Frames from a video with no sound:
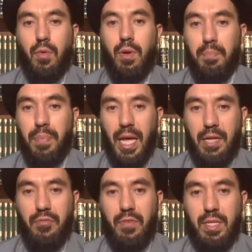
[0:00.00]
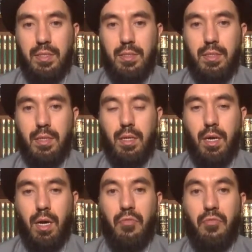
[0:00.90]
or benefit
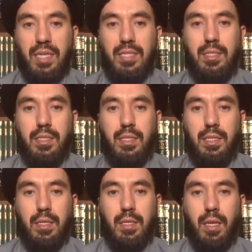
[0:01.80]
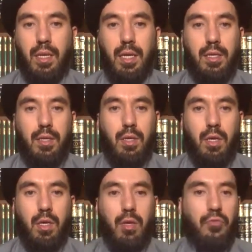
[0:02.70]
of fasting, like
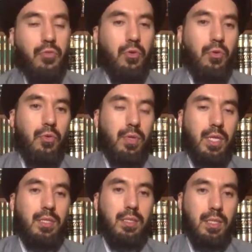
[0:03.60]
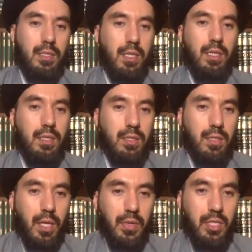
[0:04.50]
if they say in
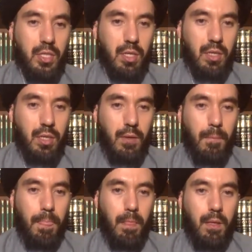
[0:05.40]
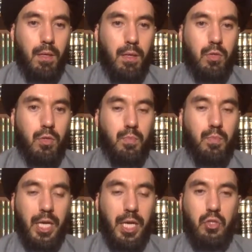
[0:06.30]
narration,
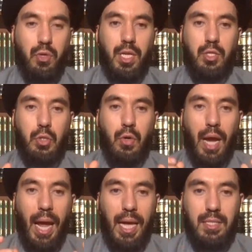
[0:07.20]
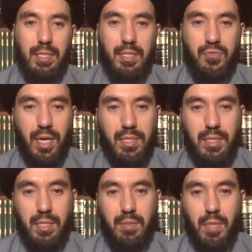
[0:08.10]
make sure that your hand is
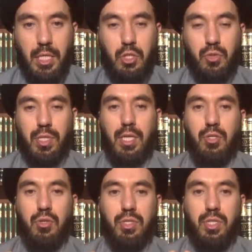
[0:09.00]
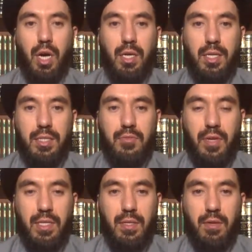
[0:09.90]
fasting, make sure that your tongue is